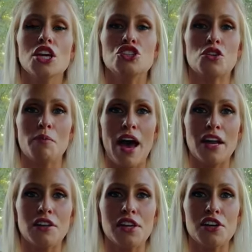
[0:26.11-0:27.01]

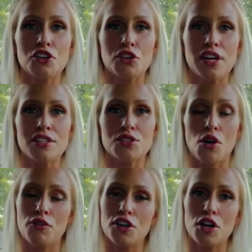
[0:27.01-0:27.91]
Dramatically increase
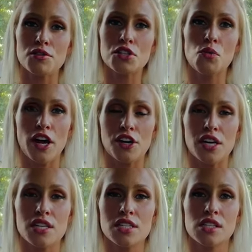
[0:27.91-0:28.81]
overdose
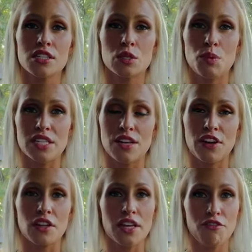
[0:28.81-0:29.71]
awareness,
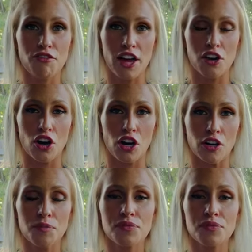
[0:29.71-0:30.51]
specifically fentanyl.